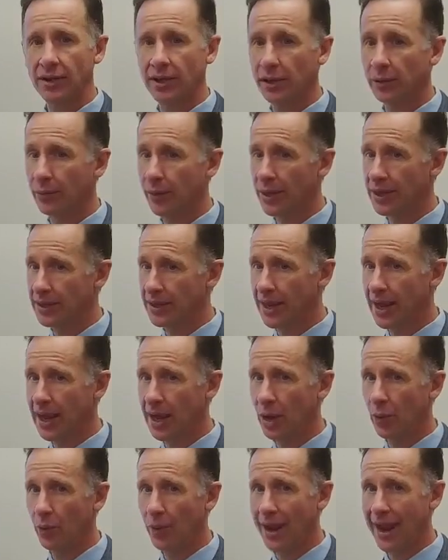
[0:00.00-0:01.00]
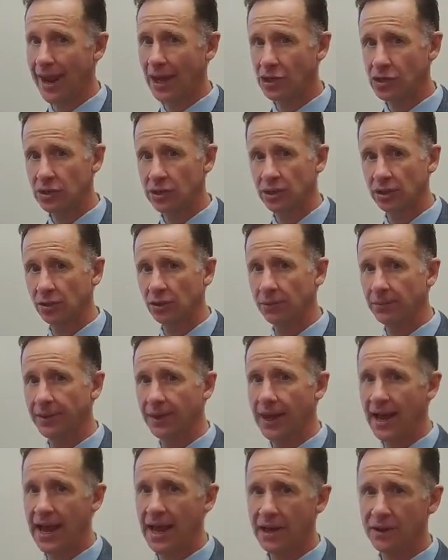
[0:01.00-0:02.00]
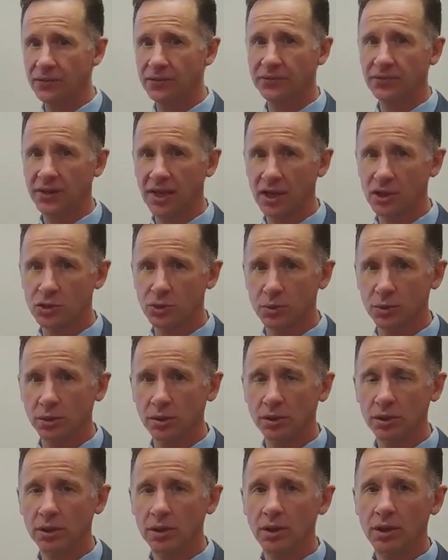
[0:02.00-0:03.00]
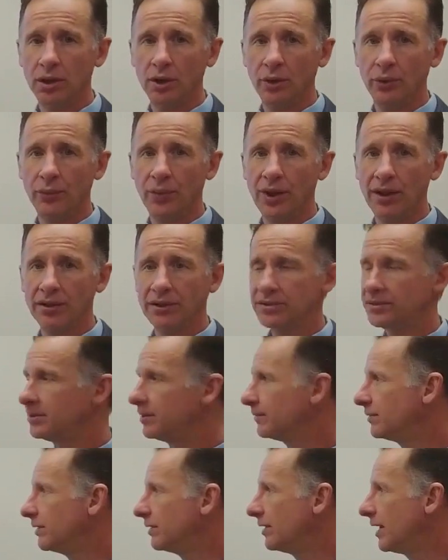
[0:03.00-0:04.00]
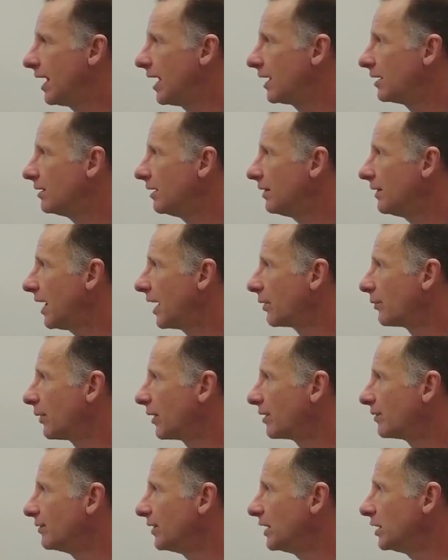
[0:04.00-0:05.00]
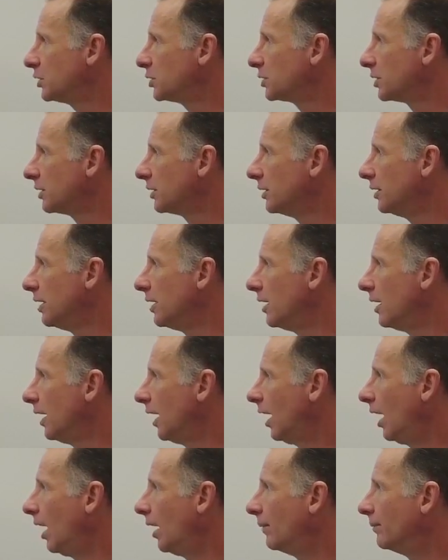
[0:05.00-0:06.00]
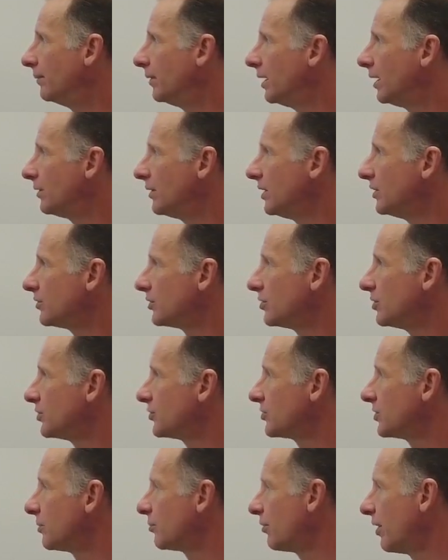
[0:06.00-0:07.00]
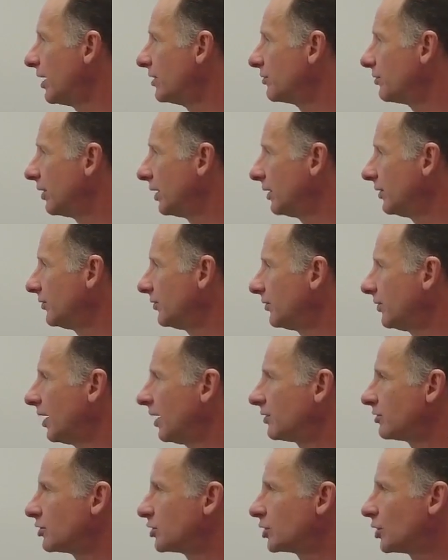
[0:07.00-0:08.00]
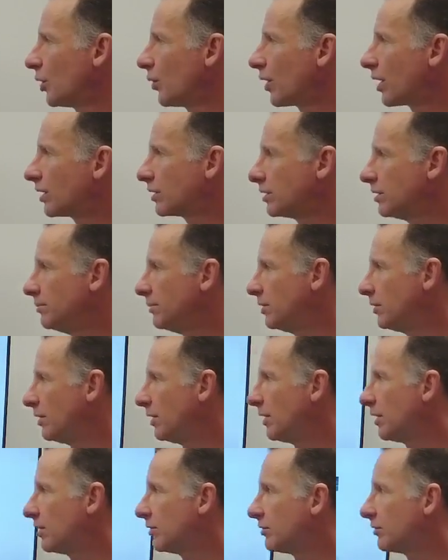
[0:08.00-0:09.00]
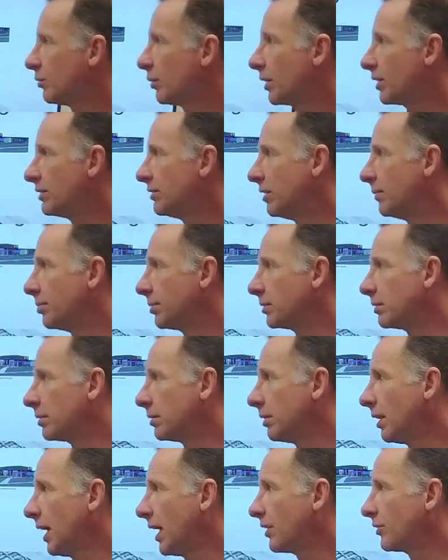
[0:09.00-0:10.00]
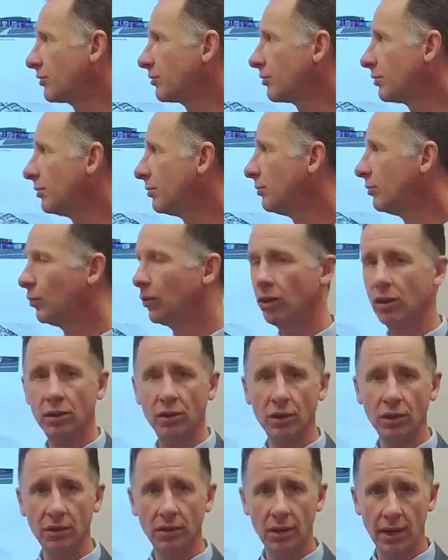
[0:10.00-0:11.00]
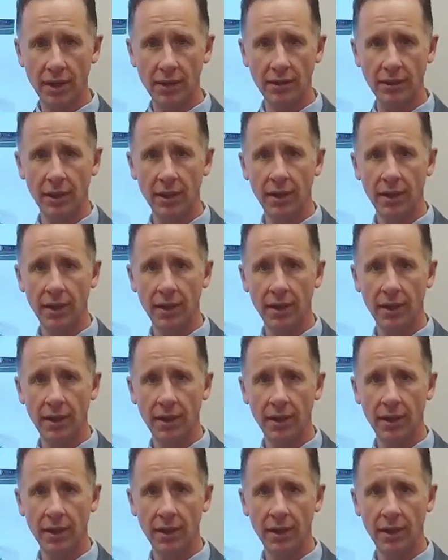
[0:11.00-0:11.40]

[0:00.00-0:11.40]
And right now we're actually a little bit ahead of schedule relative to that renovation. These are just some renderings to show our community. This is what a typical classroom will look like.